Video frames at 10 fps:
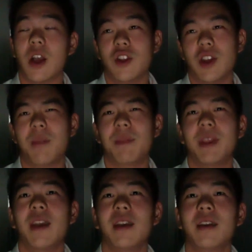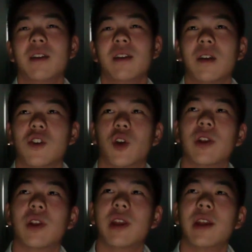jam tank, a
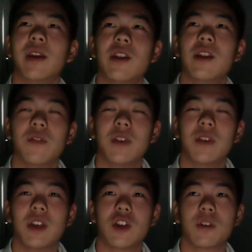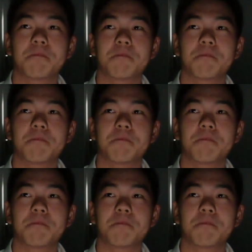joculator angelfish,